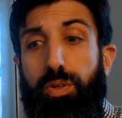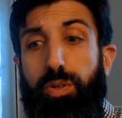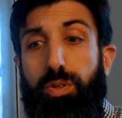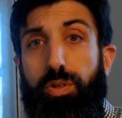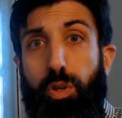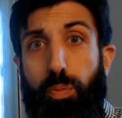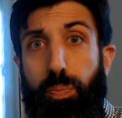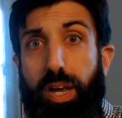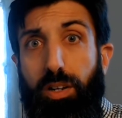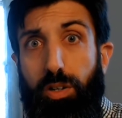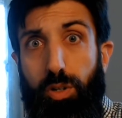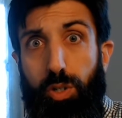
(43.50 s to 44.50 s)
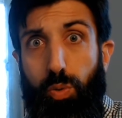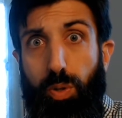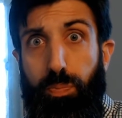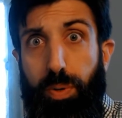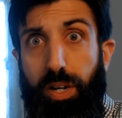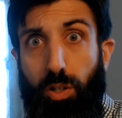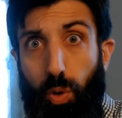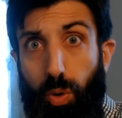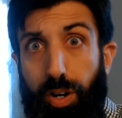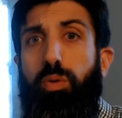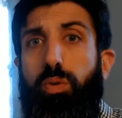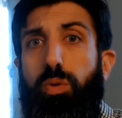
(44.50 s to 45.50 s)
So the big news with
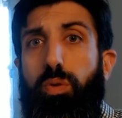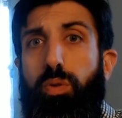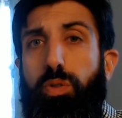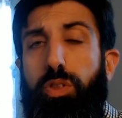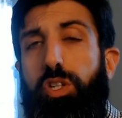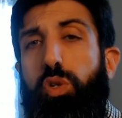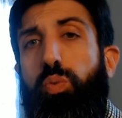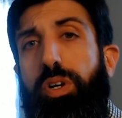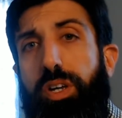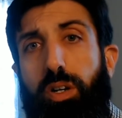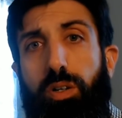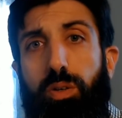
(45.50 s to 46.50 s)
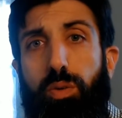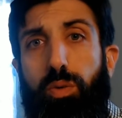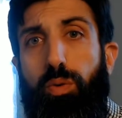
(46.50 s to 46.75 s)
Bitcoin this week,